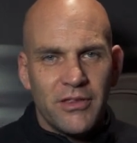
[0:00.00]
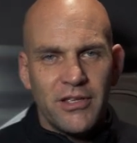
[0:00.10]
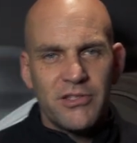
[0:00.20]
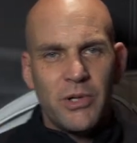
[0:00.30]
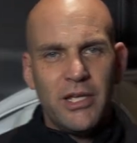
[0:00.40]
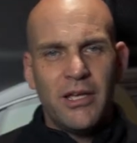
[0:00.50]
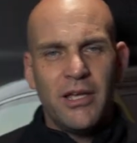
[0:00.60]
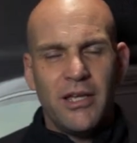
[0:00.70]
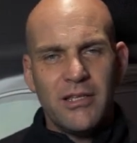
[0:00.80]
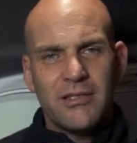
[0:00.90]
This
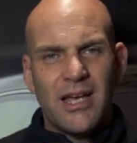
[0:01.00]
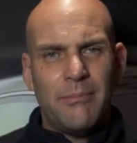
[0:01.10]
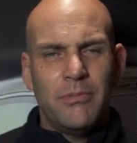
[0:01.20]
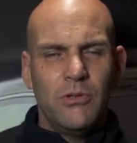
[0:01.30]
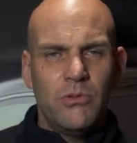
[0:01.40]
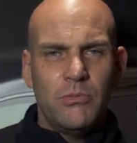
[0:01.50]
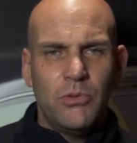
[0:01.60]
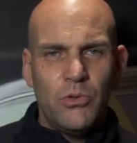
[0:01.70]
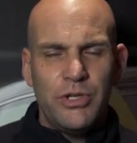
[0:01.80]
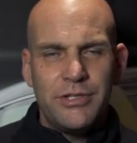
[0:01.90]
week it's abnormal
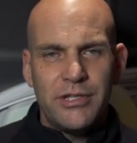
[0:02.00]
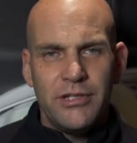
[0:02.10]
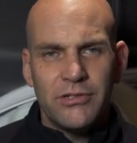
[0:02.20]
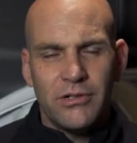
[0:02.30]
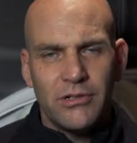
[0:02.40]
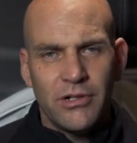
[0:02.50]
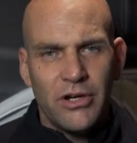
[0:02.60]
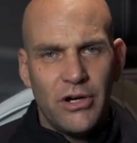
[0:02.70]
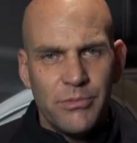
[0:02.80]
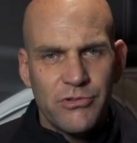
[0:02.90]
noises on
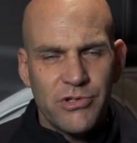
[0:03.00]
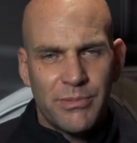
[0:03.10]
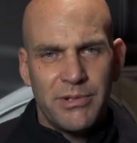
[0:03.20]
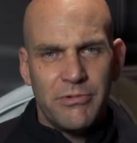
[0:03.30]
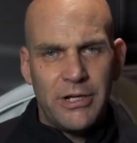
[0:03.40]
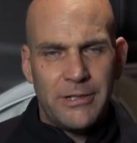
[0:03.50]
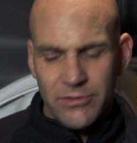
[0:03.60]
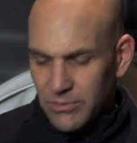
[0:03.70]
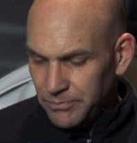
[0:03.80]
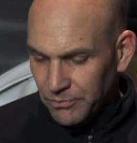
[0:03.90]
carbon ceramic
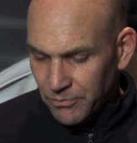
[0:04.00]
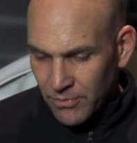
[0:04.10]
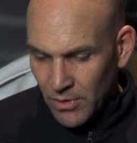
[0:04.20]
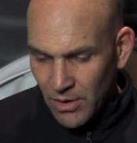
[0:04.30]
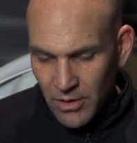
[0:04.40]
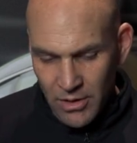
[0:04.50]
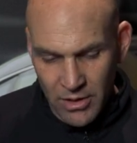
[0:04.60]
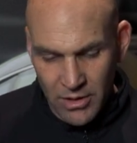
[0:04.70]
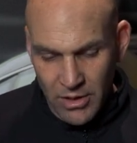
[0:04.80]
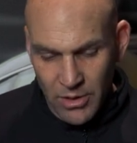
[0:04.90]
brakes.
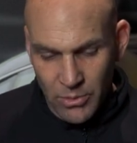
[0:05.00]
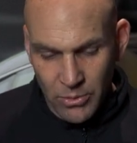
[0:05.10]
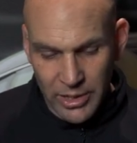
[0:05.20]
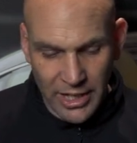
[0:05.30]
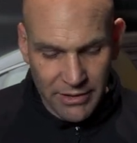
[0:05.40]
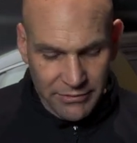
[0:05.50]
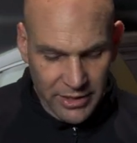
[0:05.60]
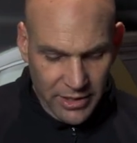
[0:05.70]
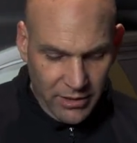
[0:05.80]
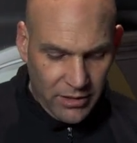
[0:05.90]
We have
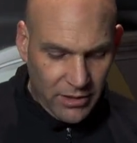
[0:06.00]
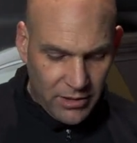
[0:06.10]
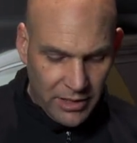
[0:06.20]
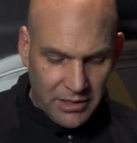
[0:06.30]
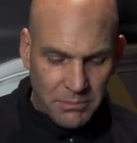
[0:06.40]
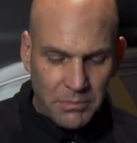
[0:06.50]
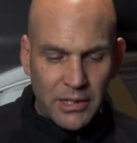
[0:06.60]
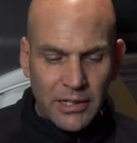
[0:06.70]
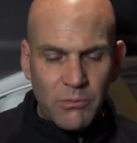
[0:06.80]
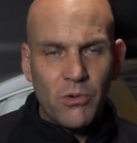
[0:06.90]
here a
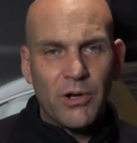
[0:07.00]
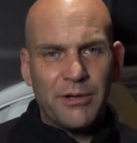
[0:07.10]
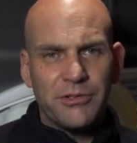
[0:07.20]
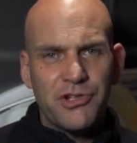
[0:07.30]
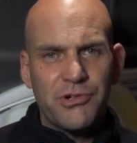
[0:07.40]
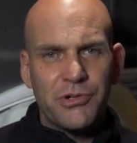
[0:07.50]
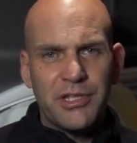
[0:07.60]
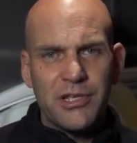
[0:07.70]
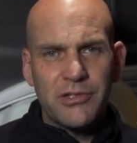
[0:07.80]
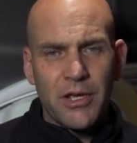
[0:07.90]
completely worn out destroyed
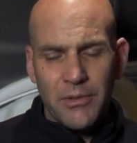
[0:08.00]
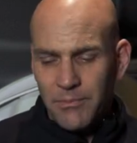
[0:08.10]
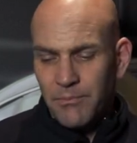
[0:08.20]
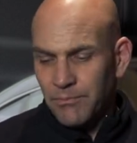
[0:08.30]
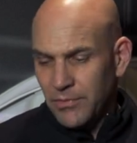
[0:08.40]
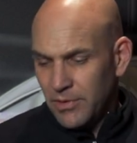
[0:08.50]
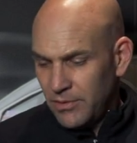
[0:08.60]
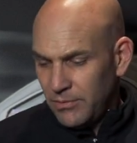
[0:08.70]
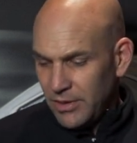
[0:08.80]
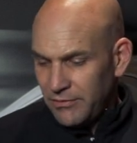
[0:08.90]
disc.
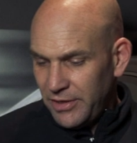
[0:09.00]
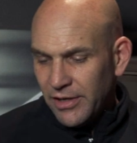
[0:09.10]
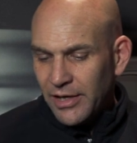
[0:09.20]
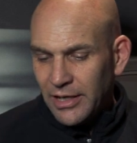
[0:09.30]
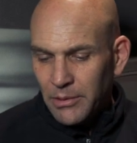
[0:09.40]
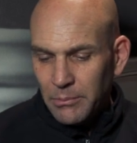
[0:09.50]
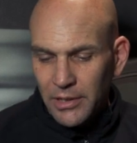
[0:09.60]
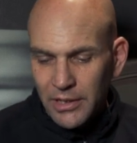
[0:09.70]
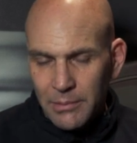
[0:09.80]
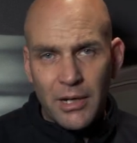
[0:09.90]
We have here a
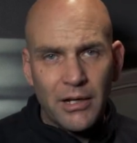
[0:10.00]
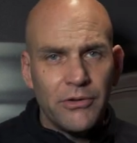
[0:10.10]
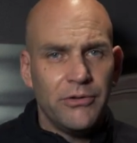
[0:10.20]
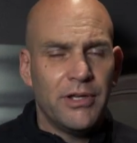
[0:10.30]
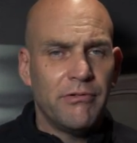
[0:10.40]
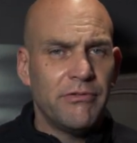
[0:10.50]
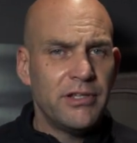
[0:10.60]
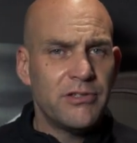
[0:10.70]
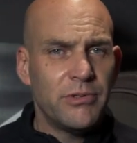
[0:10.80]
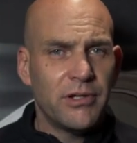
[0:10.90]
completely brand new, never
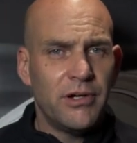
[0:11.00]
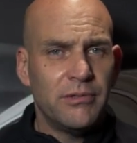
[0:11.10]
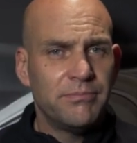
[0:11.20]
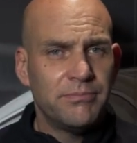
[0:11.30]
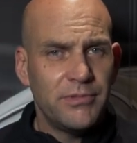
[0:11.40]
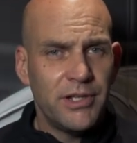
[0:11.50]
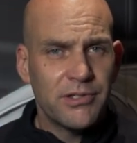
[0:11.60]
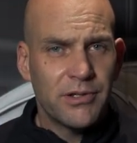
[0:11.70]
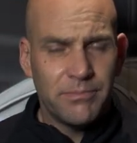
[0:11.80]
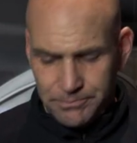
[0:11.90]
fitted to a car disc.